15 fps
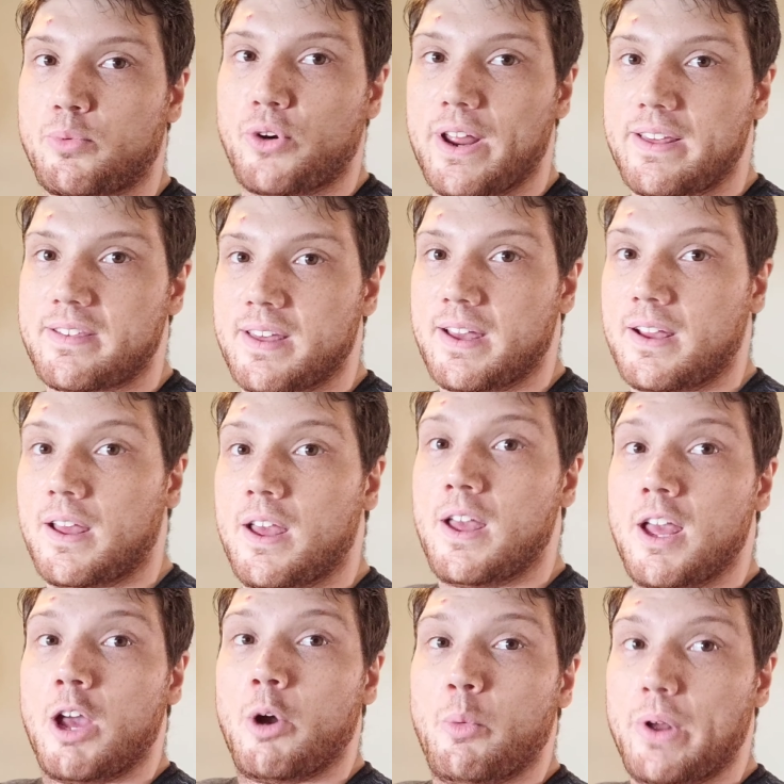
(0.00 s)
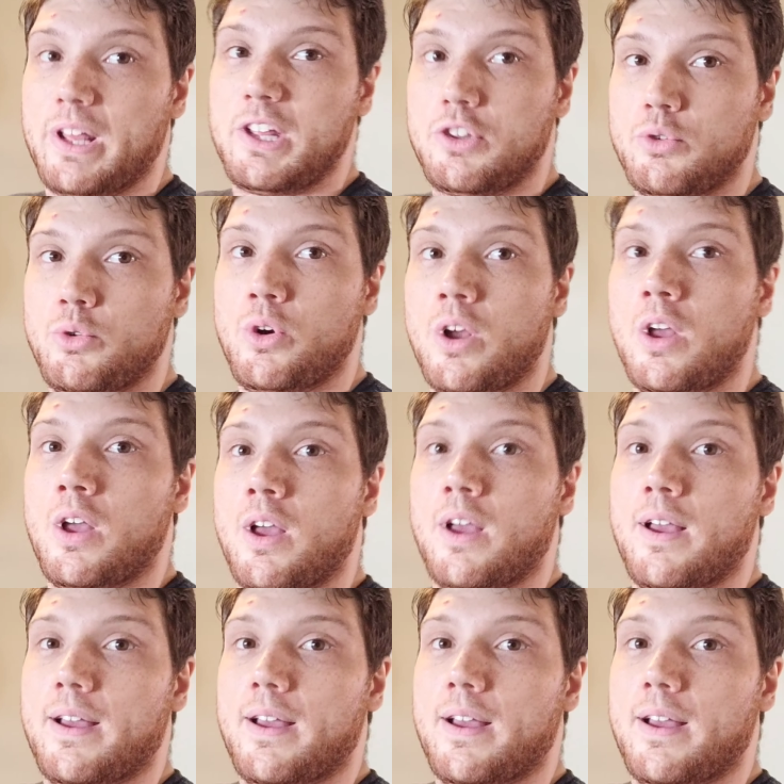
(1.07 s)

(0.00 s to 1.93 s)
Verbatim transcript: bracing when you do